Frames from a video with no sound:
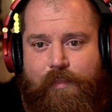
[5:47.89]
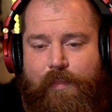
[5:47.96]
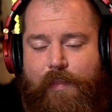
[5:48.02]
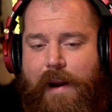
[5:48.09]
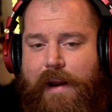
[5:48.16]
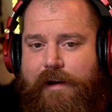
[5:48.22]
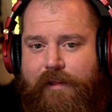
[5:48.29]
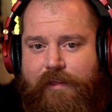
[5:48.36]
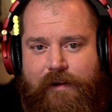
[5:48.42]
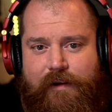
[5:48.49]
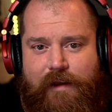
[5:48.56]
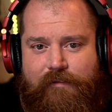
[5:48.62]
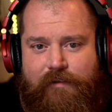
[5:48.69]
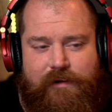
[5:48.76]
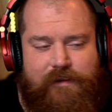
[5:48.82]
Better than
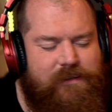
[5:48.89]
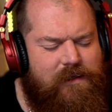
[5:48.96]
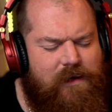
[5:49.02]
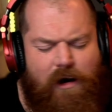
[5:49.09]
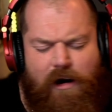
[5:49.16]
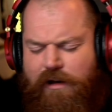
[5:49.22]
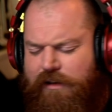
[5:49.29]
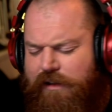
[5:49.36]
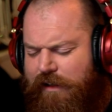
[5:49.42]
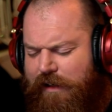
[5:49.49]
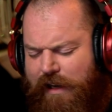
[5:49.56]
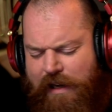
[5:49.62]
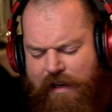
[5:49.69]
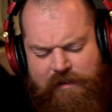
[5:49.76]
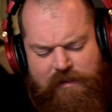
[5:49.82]
ever. Scott
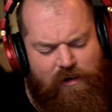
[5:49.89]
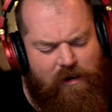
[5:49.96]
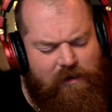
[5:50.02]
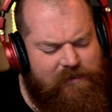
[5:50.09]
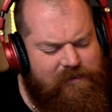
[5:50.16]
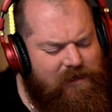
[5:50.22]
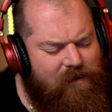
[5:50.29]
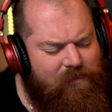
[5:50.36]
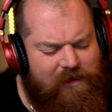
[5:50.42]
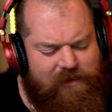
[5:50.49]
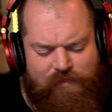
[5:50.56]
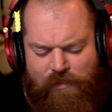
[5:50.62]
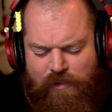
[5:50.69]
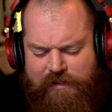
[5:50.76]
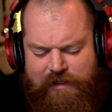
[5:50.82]
has got so
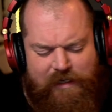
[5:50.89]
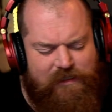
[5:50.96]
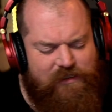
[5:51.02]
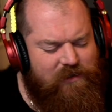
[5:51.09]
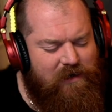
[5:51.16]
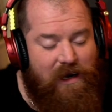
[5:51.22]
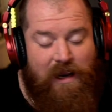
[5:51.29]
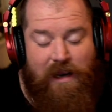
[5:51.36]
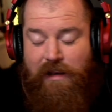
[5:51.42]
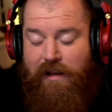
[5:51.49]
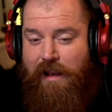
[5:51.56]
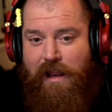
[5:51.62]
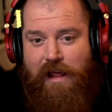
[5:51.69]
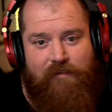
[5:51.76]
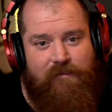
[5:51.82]
much more texture. I
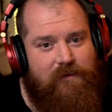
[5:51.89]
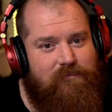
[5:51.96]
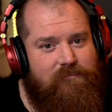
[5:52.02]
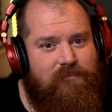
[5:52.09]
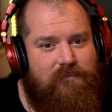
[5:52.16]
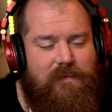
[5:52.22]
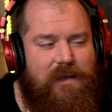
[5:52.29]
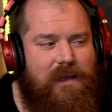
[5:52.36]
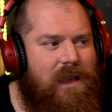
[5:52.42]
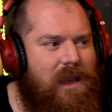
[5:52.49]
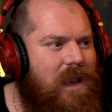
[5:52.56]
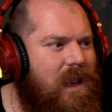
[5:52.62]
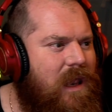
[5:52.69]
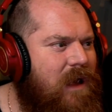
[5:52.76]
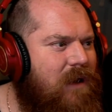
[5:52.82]
love it.
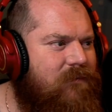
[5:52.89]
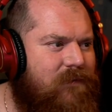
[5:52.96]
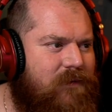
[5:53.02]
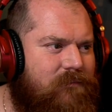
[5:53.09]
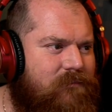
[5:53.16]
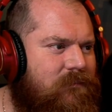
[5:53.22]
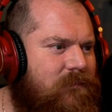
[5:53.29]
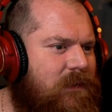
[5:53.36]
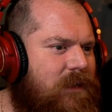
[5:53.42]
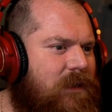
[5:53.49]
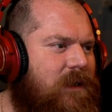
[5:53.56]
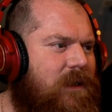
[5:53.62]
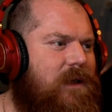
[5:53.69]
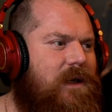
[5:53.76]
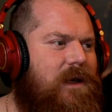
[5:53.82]
Love it.
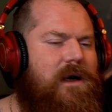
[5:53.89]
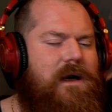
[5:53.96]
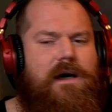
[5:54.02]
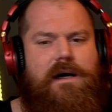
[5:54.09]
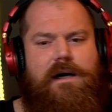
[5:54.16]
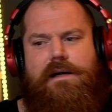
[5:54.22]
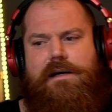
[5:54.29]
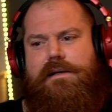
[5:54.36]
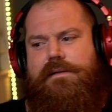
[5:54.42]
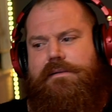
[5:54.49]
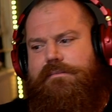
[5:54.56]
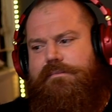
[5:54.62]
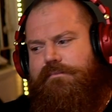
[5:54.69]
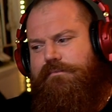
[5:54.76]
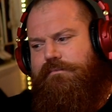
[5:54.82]
Ah,
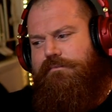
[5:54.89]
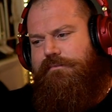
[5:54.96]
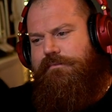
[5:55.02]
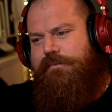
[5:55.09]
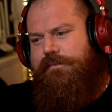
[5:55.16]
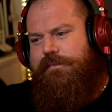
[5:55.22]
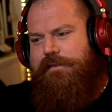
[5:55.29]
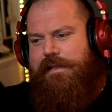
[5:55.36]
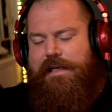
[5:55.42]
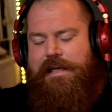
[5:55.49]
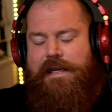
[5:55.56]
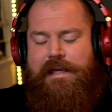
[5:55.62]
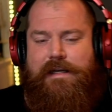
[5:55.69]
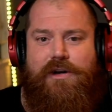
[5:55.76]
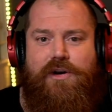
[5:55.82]

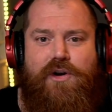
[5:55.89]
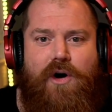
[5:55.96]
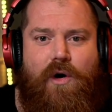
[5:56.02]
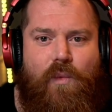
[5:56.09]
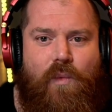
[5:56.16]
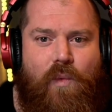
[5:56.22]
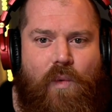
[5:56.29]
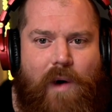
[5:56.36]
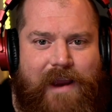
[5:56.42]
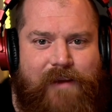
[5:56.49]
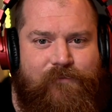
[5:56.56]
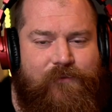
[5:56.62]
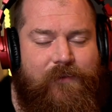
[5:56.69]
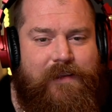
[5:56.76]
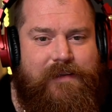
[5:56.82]
cannot
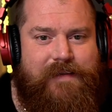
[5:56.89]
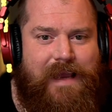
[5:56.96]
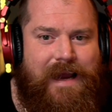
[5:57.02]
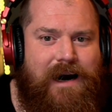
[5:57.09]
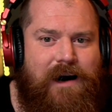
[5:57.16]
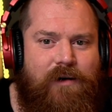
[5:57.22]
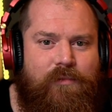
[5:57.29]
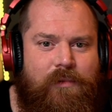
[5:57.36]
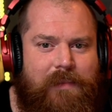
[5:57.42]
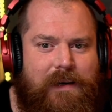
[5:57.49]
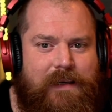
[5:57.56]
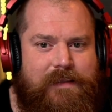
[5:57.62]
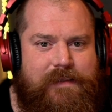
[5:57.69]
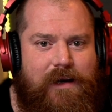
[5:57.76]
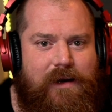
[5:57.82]
wait for this album,
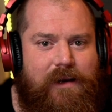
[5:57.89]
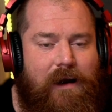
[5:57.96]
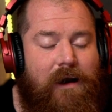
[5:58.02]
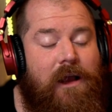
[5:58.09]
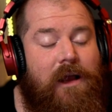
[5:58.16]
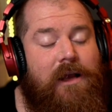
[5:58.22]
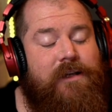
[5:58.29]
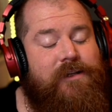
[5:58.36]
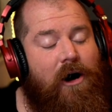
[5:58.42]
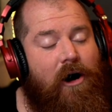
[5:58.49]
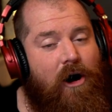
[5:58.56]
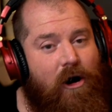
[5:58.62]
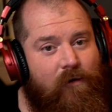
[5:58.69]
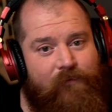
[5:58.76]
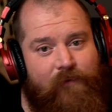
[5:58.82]
I tell you. So
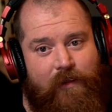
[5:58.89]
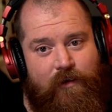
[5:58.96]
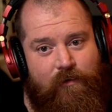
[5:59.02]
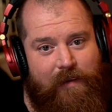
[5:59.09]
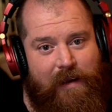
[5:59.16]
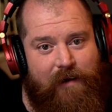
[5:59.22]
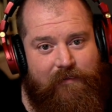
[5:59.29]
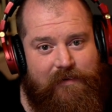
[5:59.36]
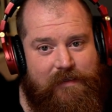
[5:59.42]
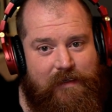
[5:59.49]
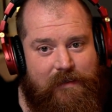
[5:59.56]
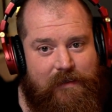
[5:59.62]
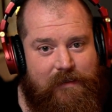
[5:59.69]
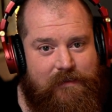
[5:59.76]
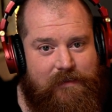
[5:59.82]
hopefully you'll be able to
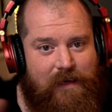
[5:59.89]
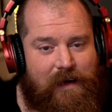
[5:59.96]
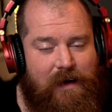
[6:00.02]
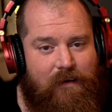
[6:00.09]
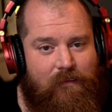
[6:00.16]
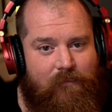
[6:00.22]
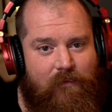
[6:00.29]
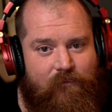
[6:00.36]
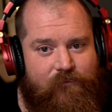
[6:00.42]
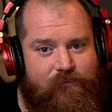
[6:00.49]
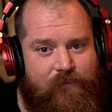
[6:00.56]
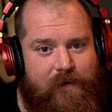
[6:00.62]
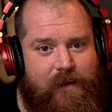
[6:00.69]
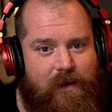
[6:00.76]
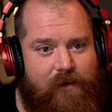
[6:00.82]
see these
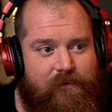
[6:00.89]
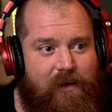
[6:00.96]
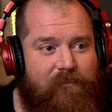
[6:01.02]
videos.